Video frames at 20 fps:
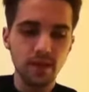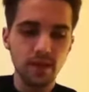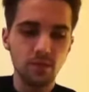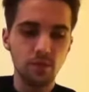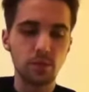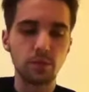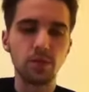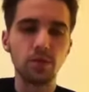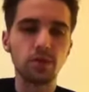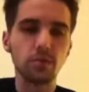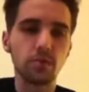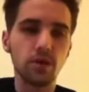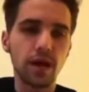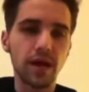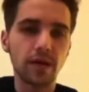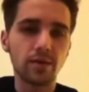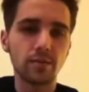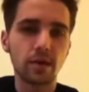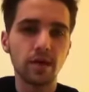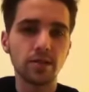Rebuildable
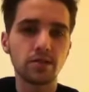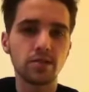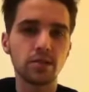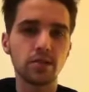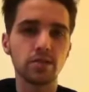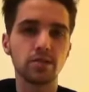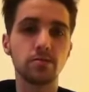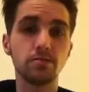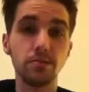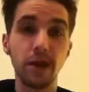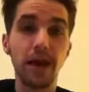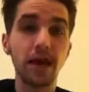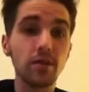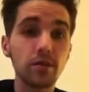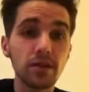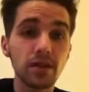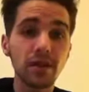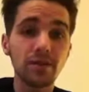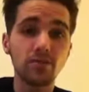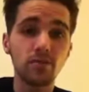atomizers,
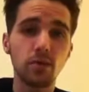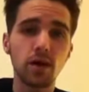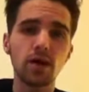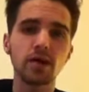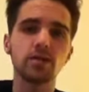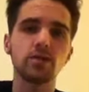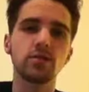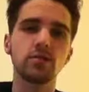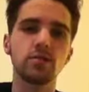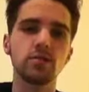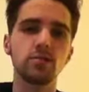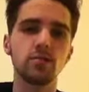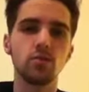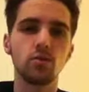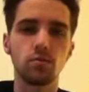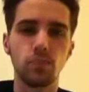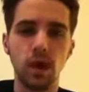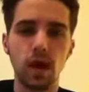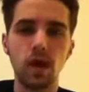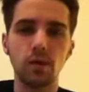battery life wise, you'll
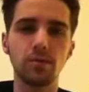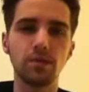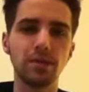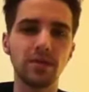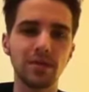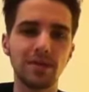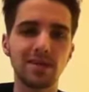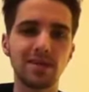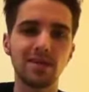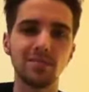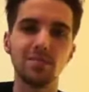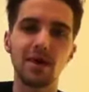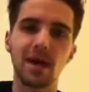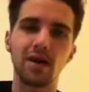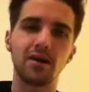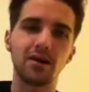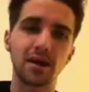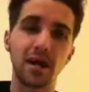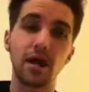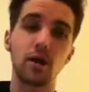probably get
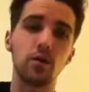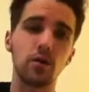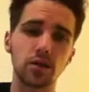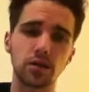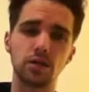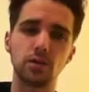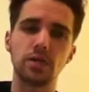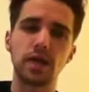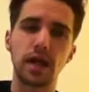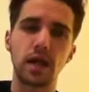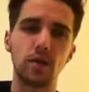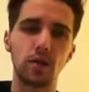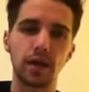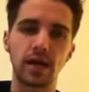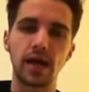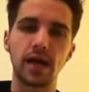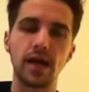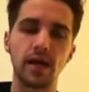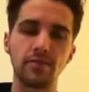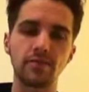about an hour to an hour and a
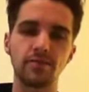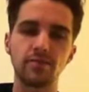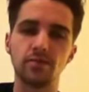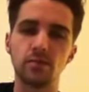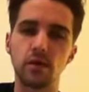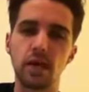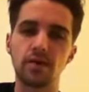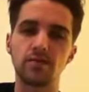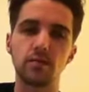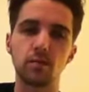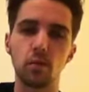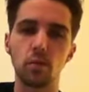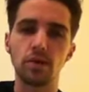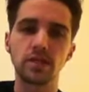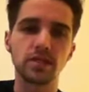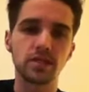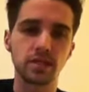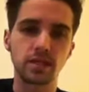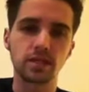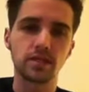half if you have a
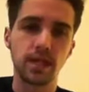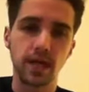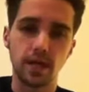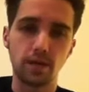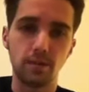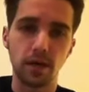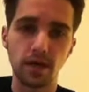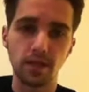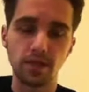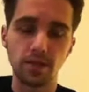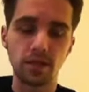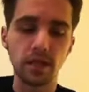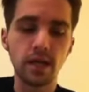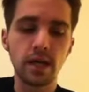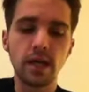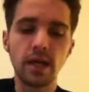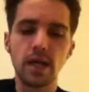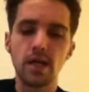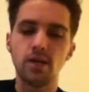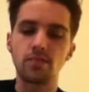0.6 atomizer.
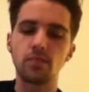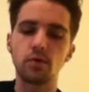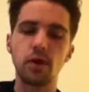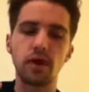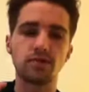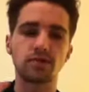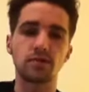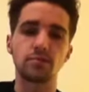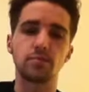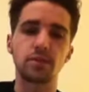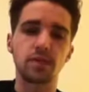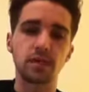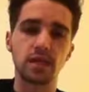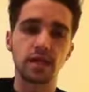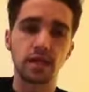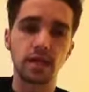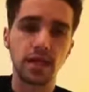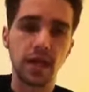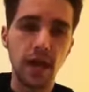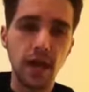If you have something
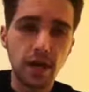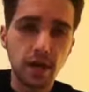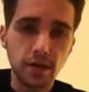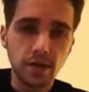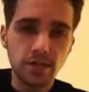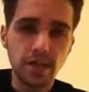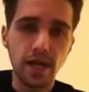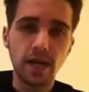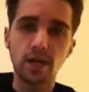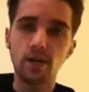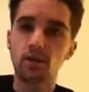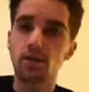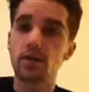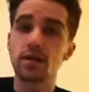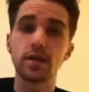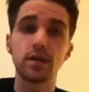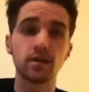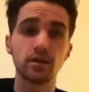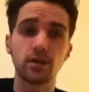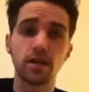like a Kanger tank or
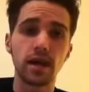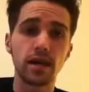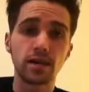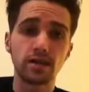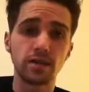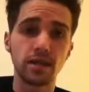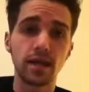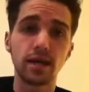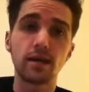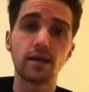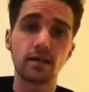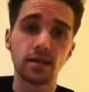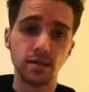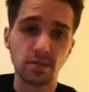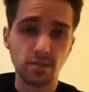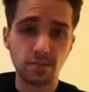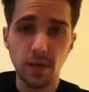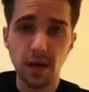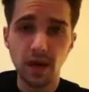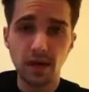any other kind of tank, like an
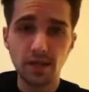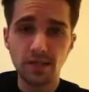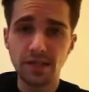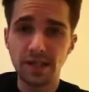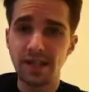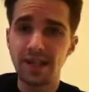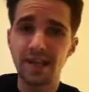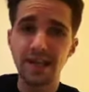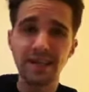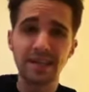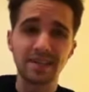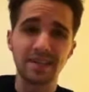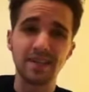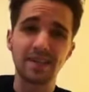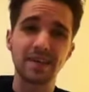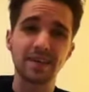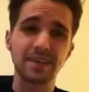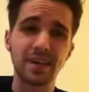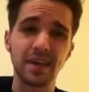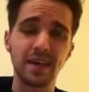Aspire tank, anything
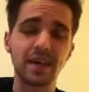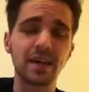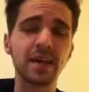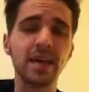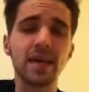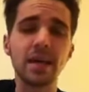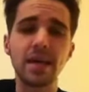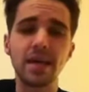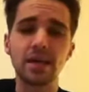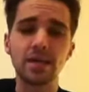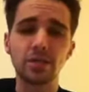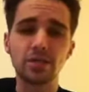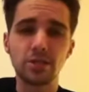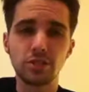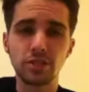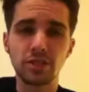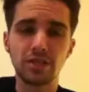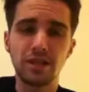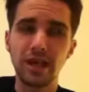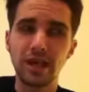like that, it
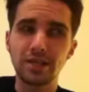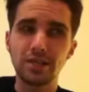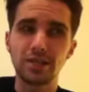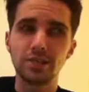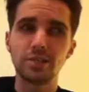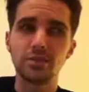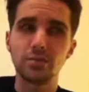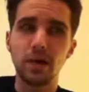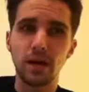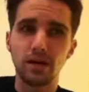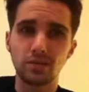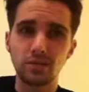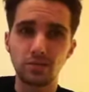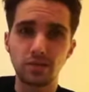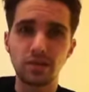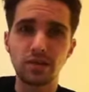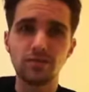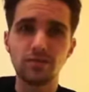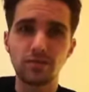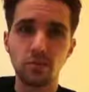should last you about
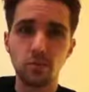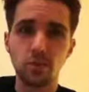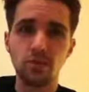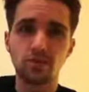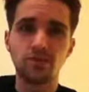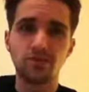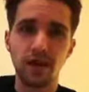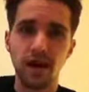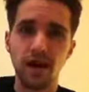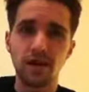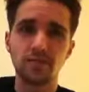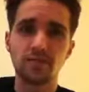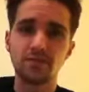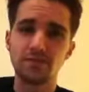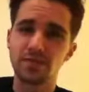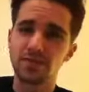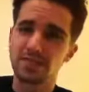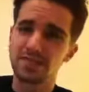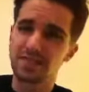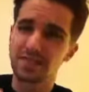3 to 4 to 5
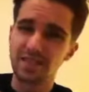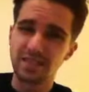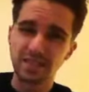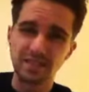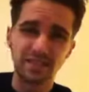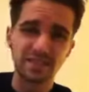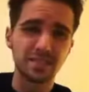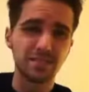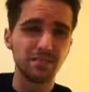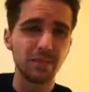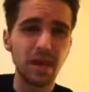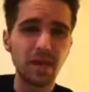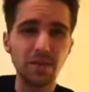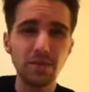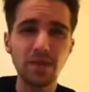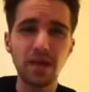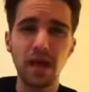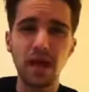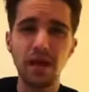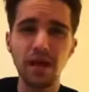to 6,
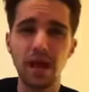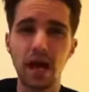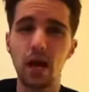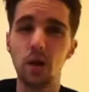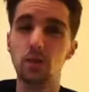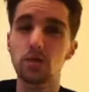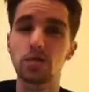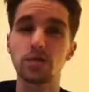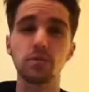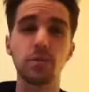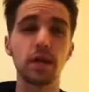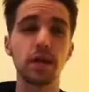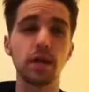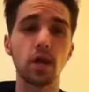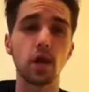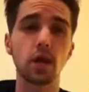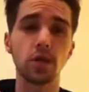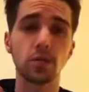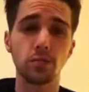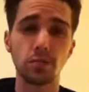maybe 8 hours, depending
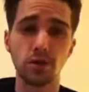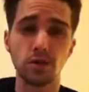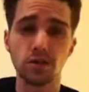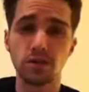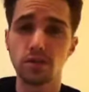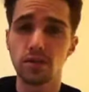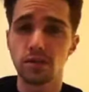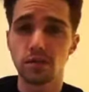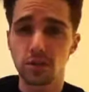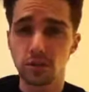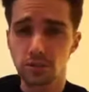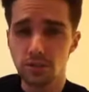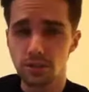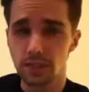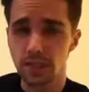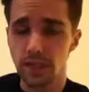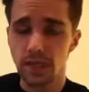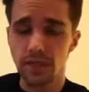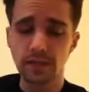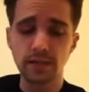on the person that's
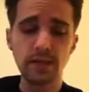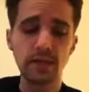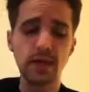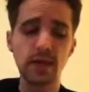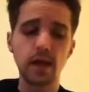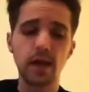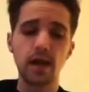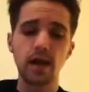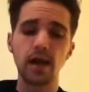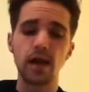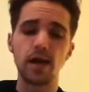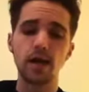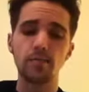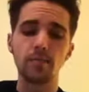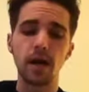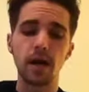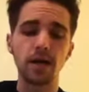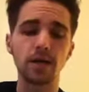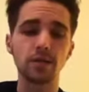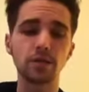using it.
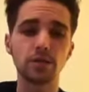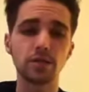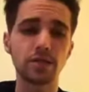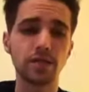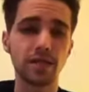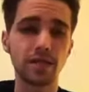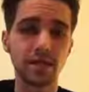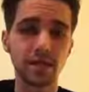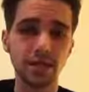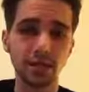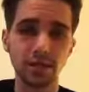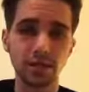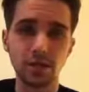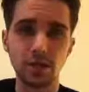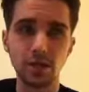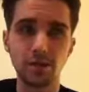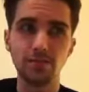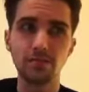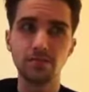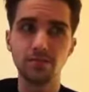I usually get a
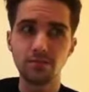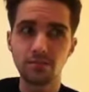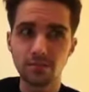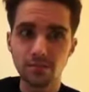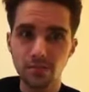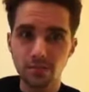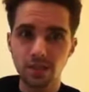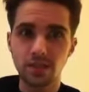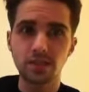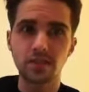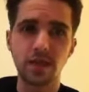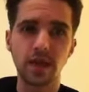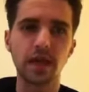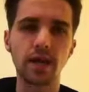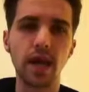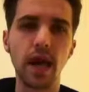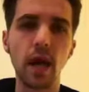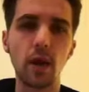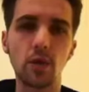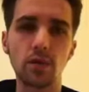good 6 to 8
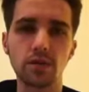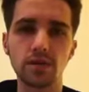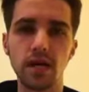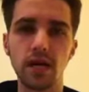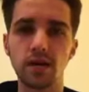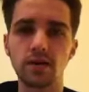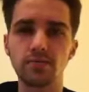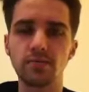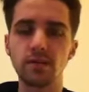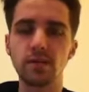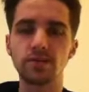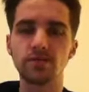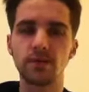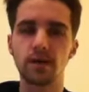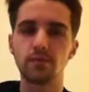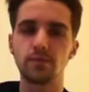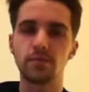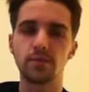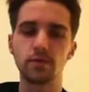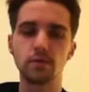hours out of it if
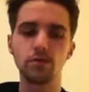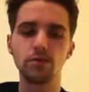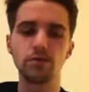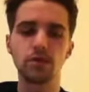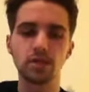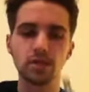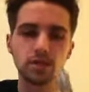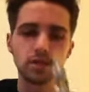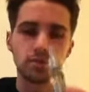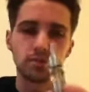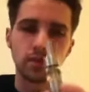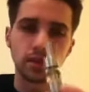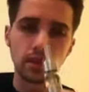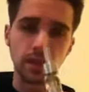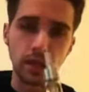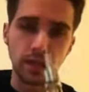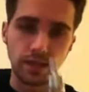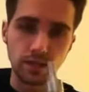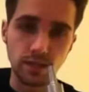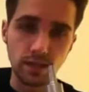I'm using something
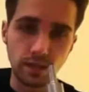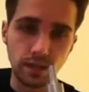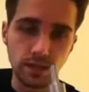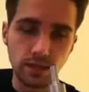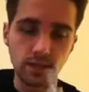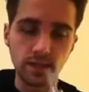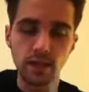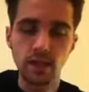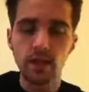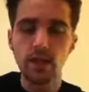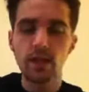like this.